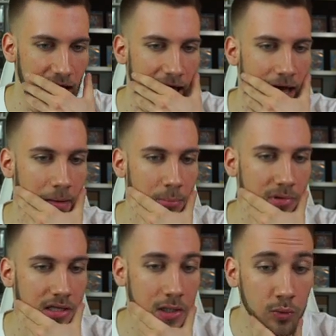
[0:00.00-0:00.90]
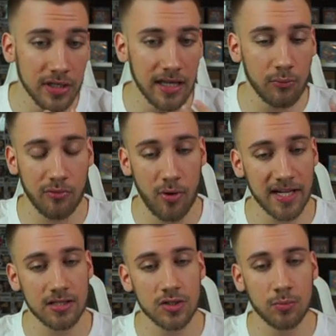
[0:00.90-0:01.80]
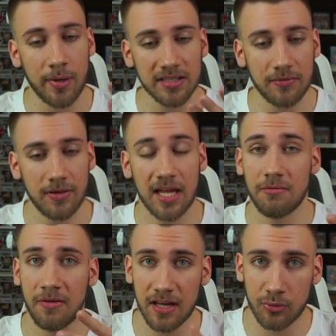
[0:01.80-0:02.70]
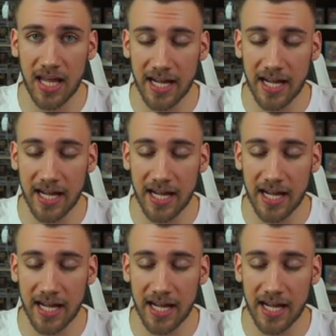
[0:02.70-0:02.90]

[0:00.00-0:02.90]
Luna, we reacted to Butterfly and Favorite.